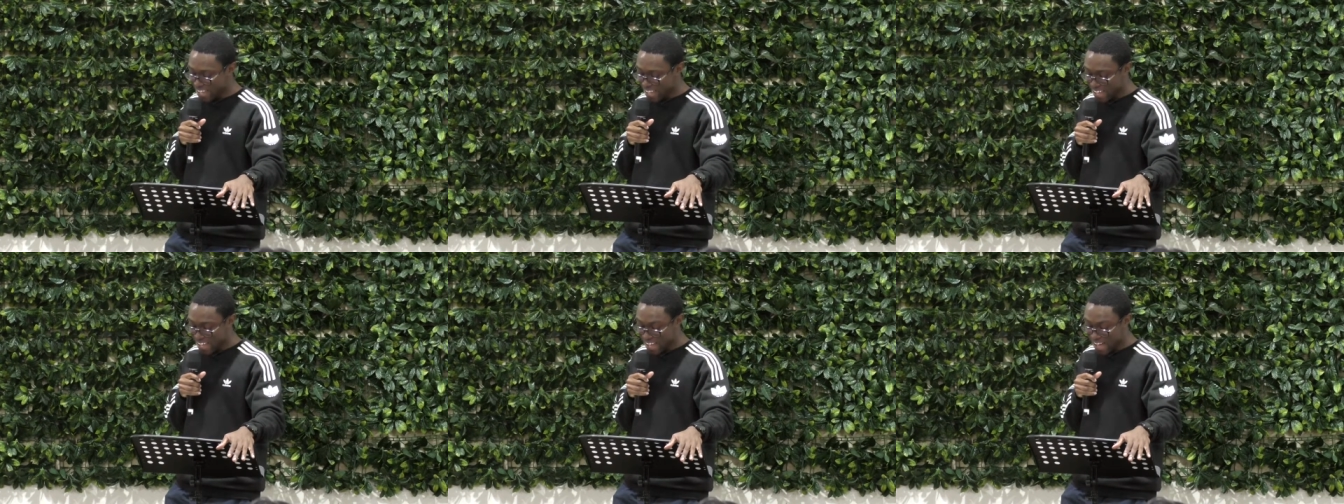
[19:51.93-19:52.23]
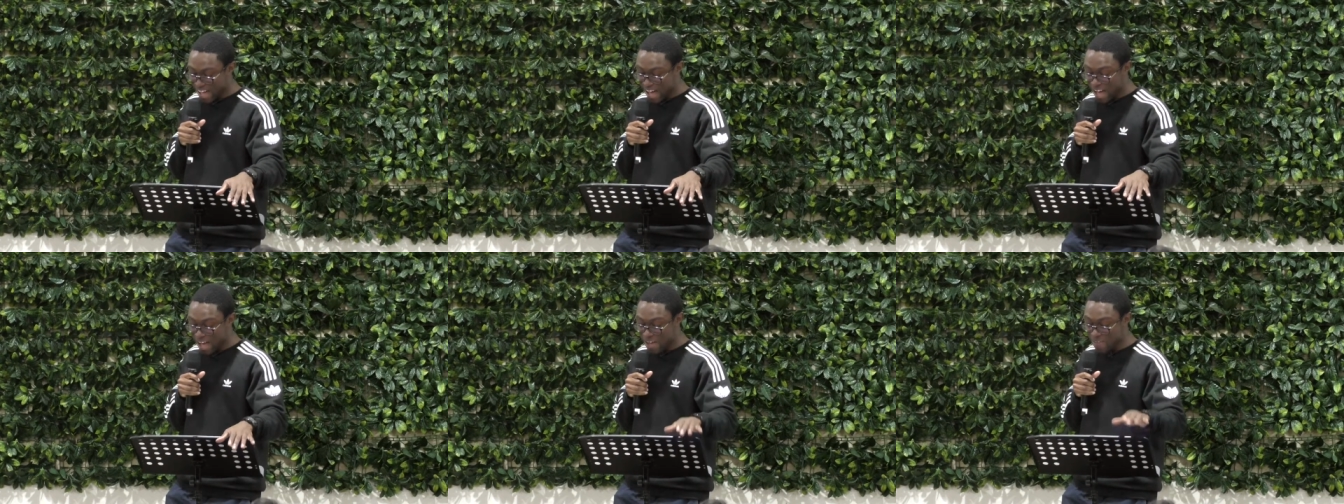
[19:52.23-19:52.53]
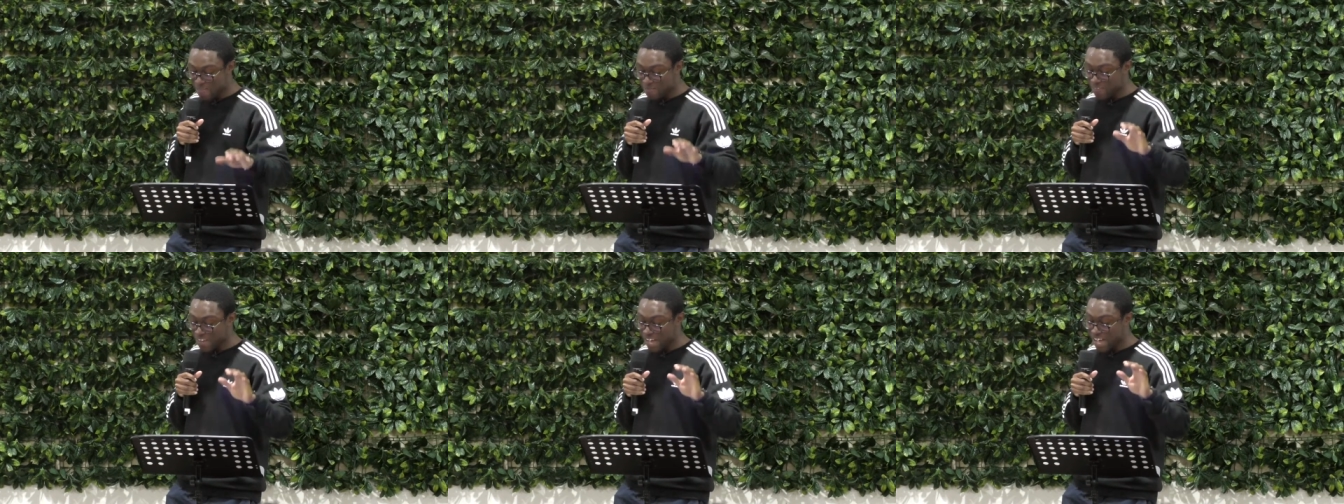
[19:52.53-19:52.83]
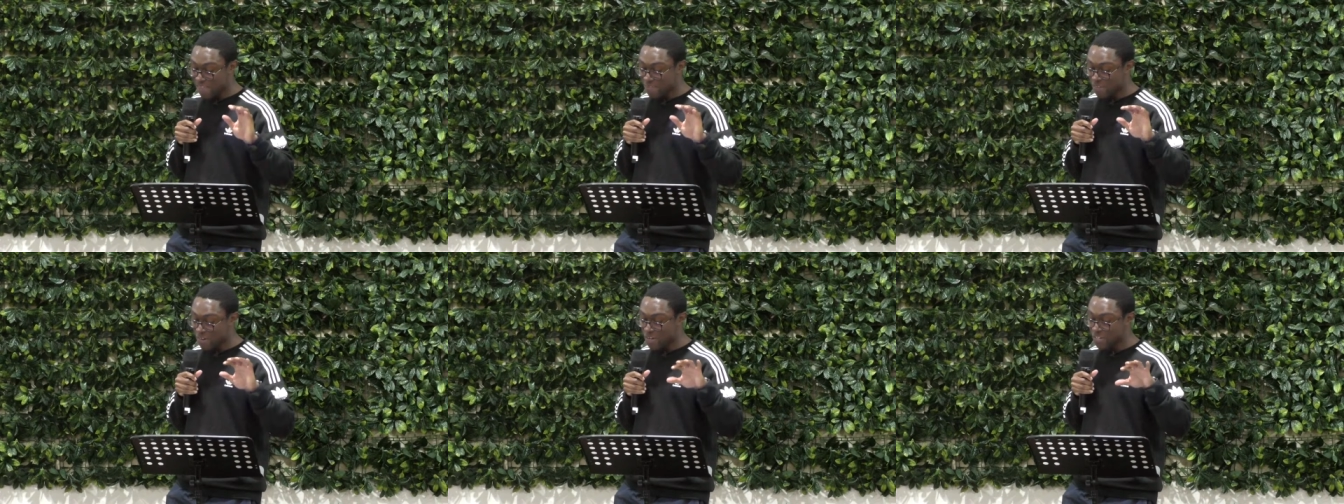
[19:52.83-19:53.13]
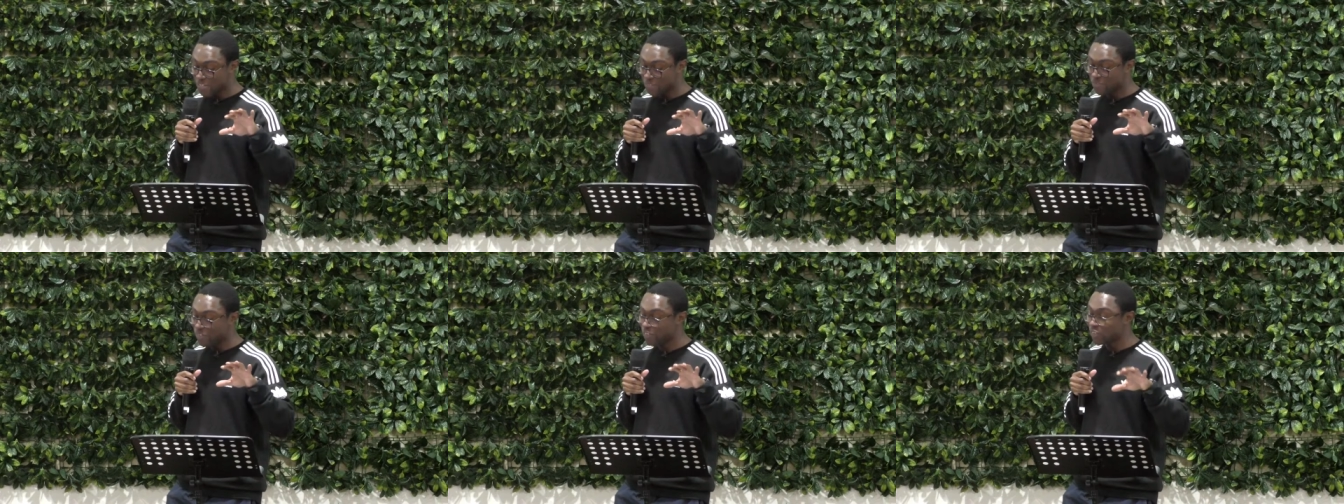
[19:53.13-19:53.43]
Uh, I've, I've
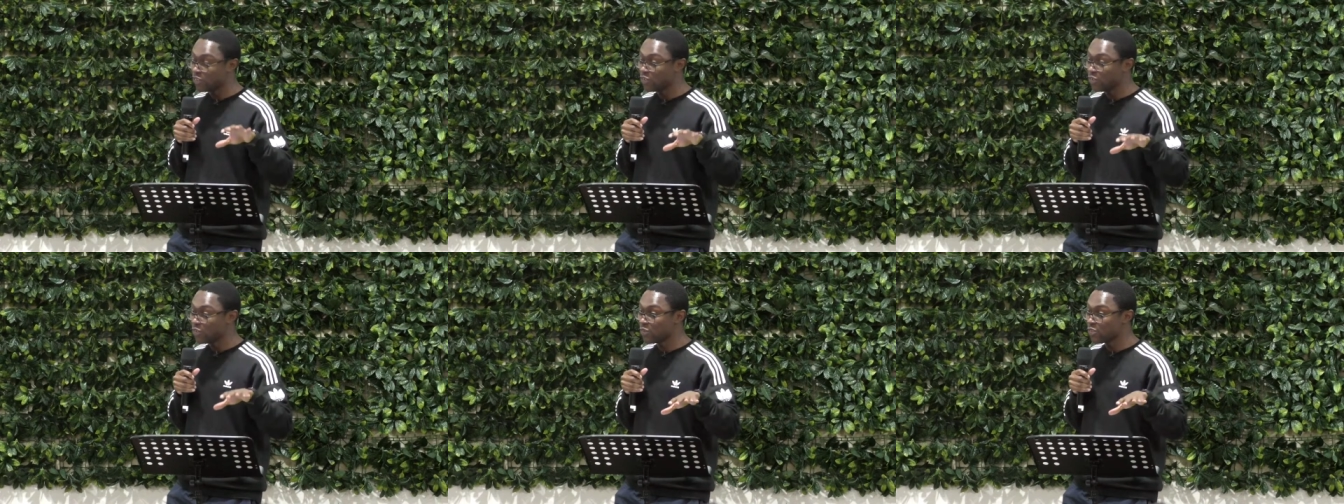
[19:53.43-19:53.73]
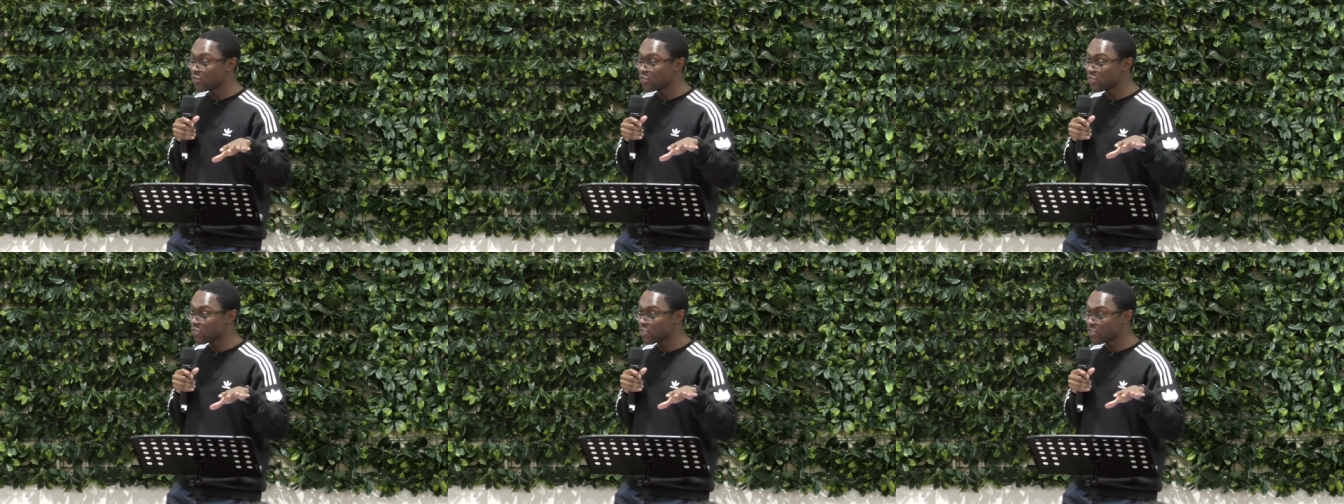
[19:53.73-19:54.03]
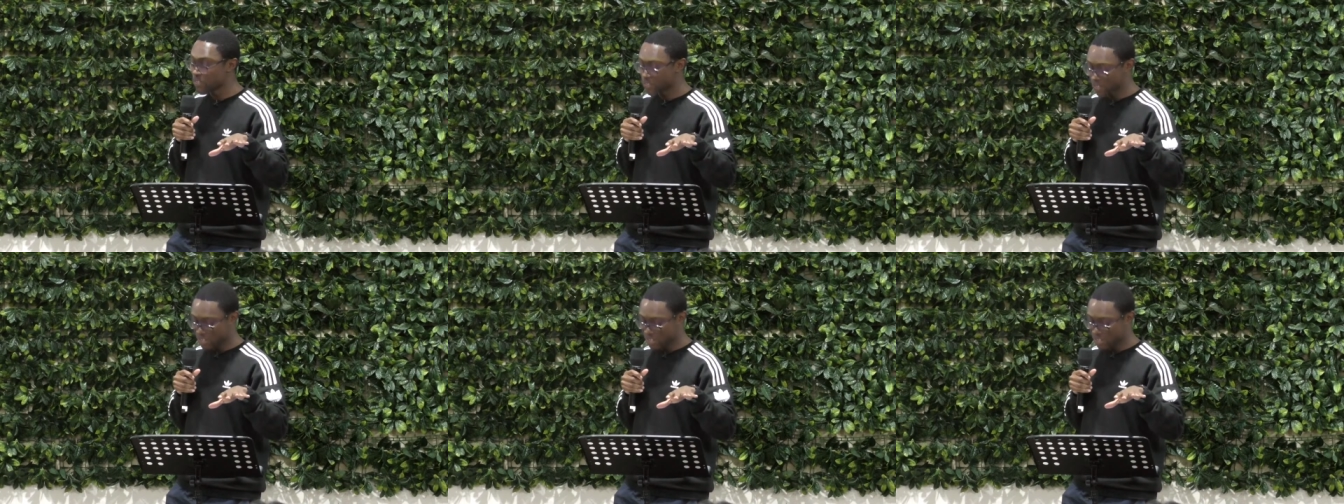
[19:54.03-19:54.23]
heard of youth